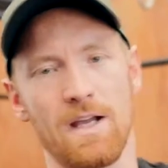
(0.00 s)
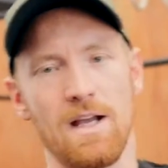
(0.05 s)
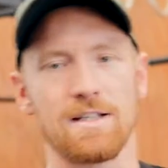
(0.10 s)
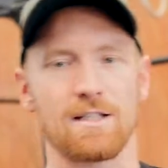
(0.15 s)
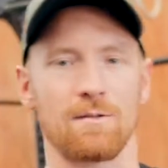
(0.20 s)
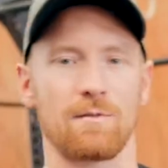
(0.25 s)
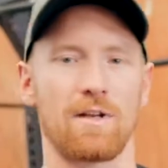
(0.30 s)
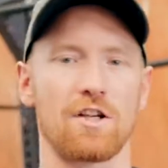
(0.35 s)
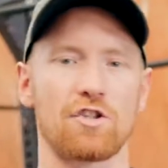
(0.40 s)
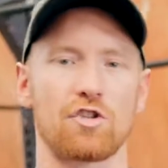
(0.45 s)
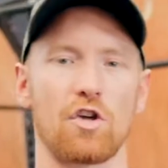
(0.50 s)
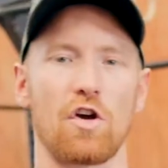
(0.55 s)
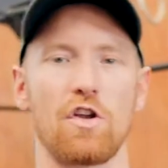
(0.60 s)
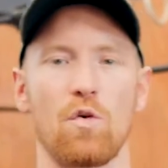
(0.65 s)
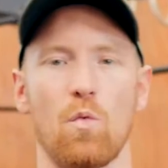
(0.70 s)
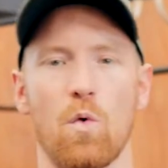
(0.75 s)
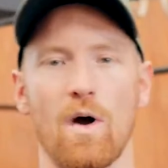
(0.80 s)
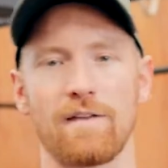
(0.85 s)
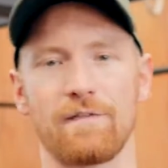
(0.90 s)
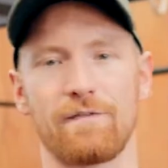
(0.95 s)
So I'm going to show you
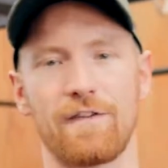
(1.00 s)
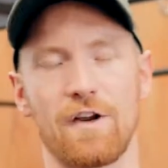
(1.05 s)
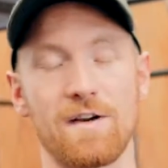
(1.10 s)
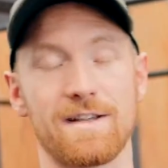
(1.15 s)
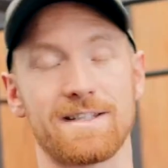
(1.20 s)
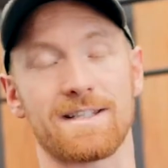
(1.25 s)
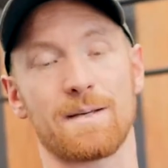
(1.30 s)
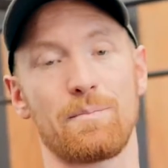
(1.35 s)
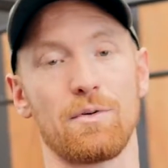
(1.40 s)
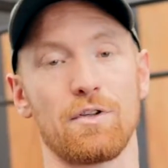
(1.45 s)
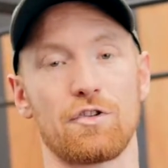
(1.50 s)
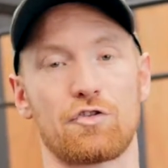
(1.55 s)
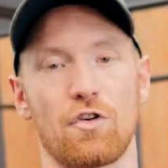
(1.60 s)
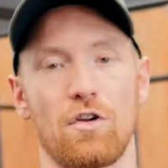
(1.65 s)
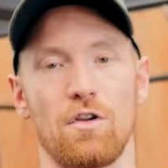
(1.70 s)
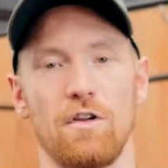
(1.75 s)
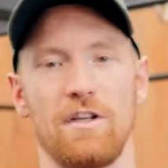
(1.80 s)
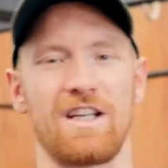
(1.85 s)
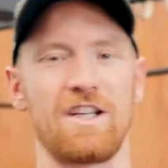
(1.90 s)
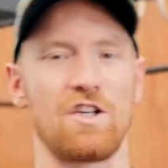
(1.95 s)
one very simple
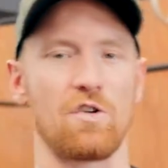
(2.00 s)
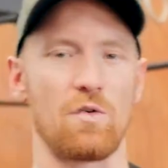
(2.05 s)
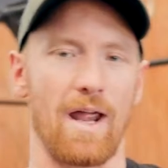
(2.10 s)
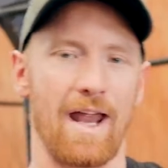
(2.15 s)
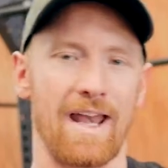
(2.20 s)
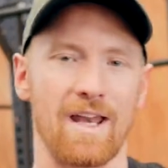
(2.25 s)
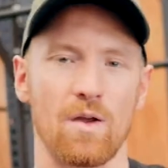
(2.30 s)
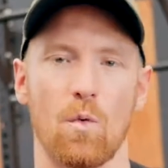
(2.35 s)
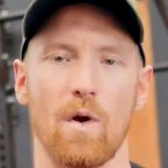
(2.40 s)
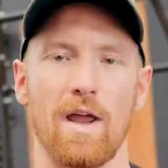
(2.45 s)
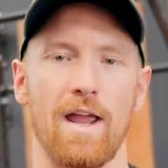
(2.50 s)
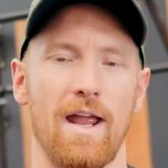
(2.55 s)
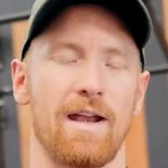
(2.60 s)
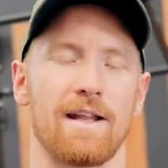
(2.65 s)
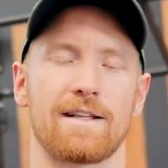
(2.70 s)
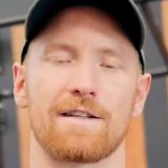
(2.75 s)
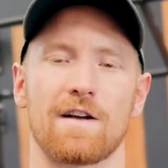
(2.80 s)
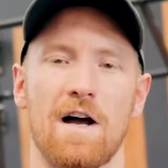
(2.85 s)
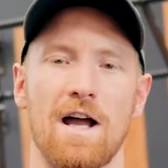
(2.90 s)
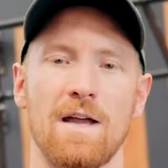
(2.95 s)
drill that you can do anywhere,
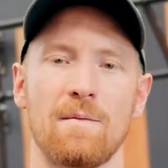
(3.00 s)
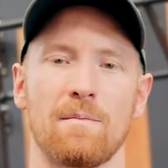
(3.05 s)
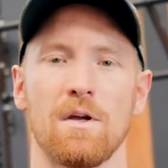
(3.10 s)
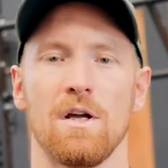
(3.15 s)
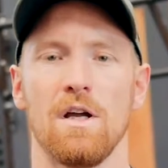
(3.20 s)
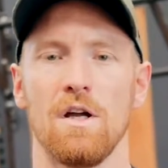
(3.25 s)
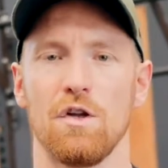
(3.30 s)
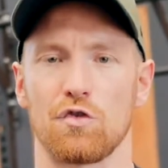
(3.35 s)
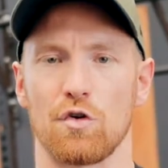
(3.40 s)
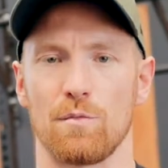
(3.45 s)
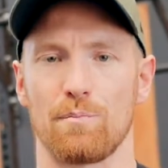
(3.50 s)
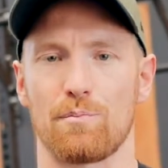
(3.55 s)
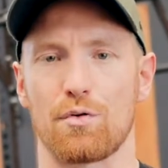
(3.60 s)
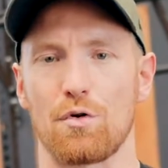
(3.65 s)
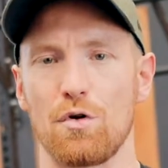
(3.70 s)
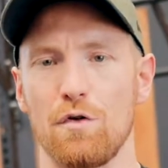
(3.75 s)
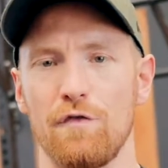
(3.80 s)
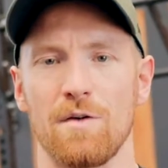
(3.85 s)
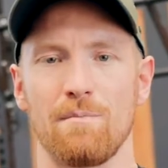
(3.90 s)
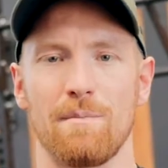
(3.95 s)
anytime to
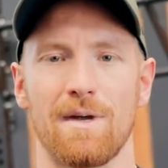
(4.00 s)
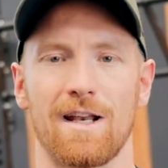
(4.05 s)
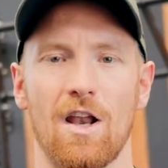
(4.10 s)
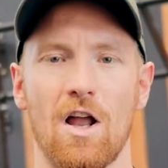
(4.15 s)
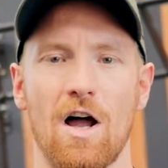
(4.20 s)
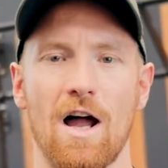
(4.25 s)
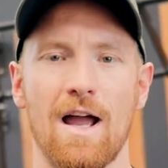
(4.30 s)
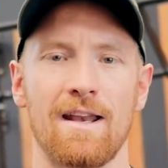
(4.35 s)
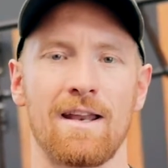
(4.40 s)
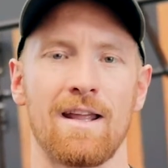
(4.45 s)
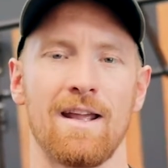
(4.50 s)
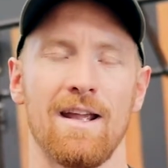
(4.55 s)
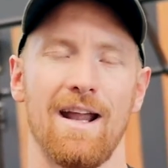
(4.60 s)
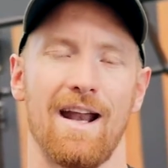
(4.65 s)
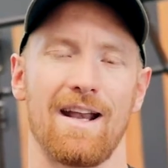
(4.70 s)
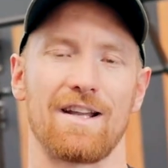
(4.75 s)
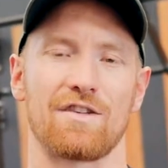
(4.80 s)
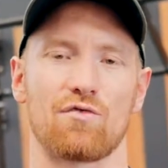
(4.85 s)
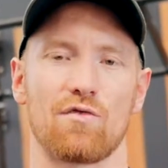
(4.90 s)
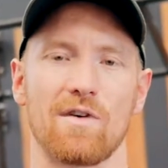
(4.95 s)
improve your midline, and
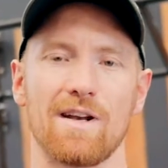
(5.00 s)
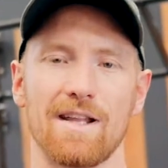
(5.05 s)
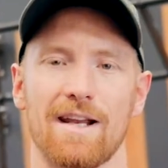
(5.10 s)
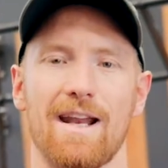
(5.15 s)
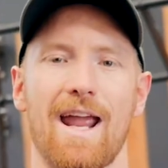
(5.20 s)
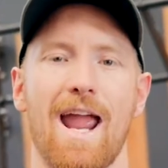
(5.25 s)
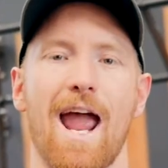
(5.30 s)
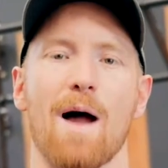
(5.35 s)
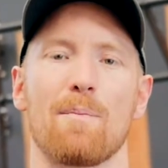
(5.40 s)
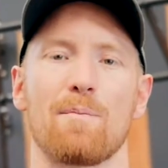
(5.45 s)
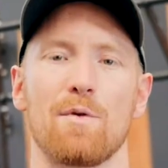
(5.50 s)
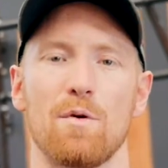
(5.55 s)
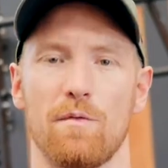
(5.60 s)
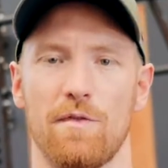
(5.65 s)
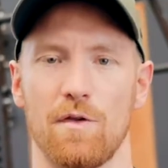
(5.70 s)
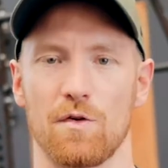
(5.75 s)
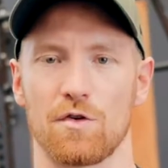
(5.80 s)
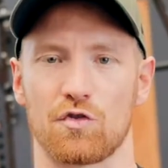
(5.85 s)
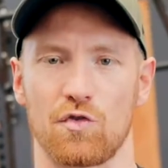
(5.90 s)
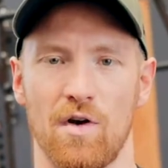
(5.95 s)
it's really going to help you with
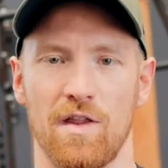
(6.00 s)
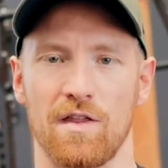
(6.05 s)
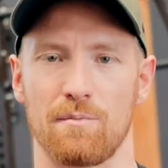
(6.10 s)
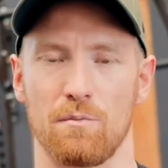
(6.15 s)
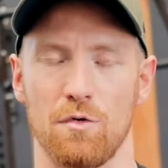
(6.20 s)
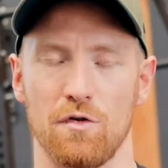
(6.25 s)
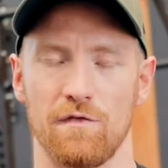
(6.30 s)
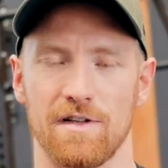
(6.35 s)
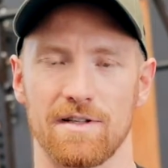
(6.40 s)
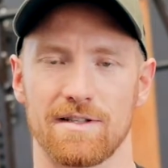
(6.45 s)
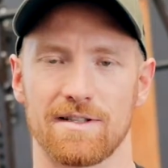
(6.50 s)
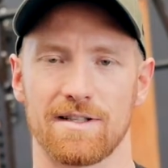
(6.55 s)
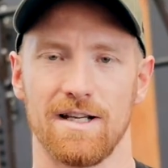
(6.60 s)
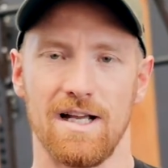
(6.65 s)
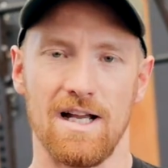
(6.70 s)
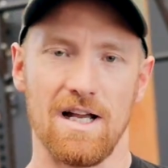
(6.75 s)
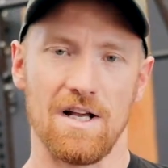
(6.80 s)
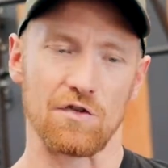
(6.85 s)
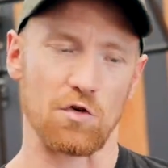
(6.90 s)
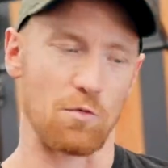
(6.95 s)
your strength movements.
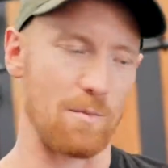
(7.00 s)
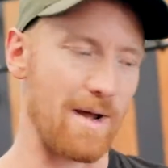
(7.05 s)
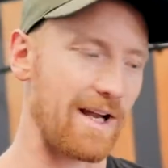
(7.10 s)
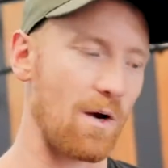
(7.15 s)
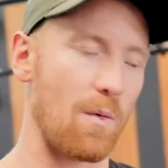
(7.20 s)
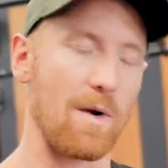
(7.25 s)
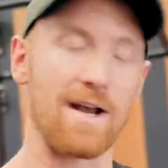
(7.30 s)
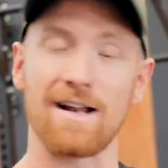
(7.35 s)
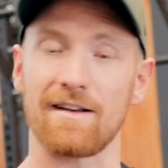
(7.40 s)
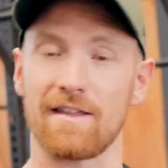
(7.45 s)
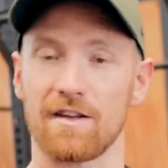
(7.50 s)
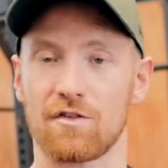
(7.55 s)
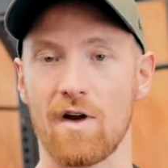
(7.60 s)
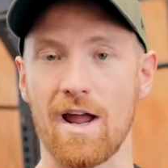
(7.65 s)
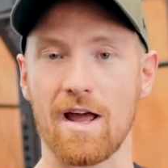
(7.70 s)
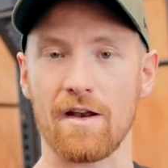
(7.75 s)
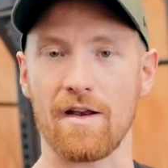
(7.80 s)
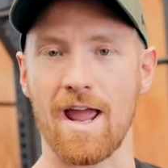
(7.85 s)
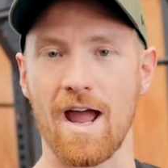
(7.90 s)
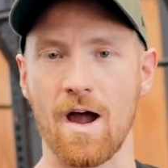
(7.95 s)
So we'll make our way down to the
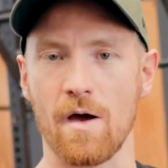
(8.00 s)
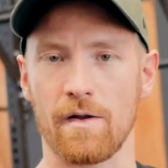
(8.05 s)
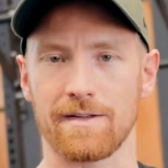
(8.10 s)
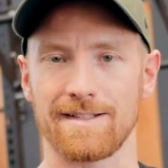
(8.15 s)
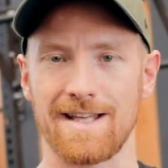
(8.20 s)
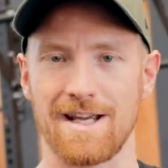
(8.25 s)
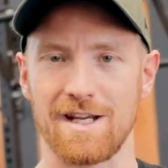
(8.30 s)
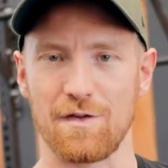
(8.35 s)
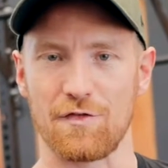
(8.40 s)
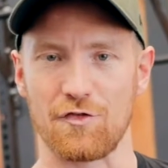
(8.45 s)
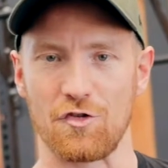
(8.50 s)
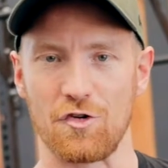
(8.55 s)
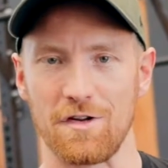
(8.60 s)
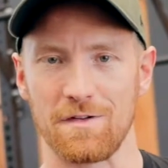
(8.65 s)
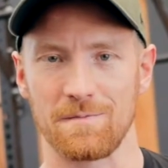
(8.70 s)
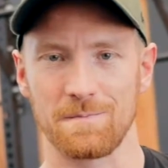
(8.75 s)
ground now and I'll take you through it.